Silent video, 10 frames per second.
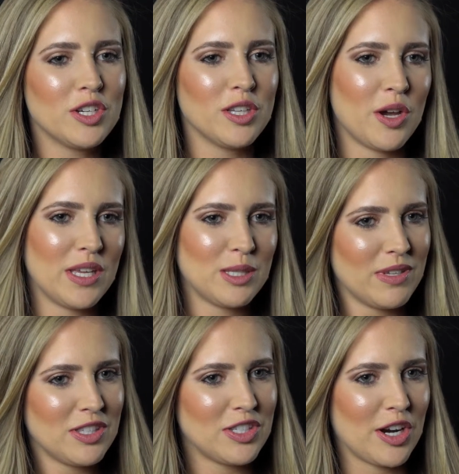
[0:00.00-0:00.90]
your loan has
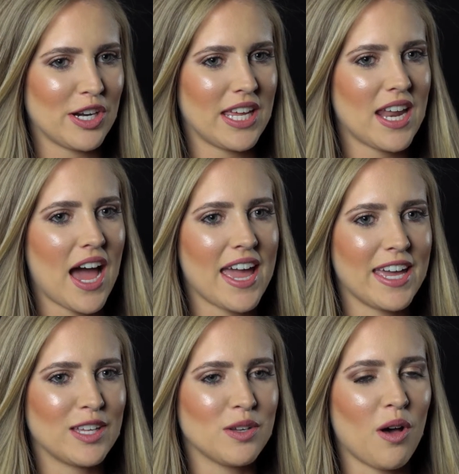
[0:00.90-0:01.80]
been started, I
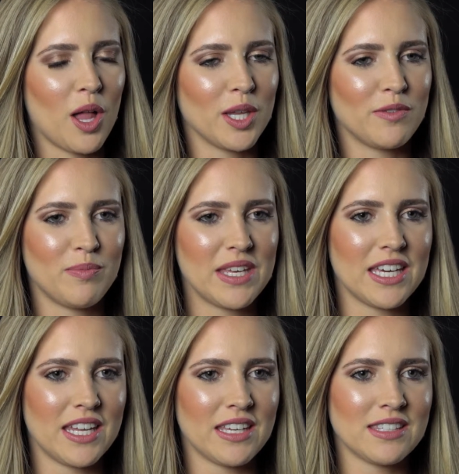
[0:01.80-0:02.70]
handle all of the beginning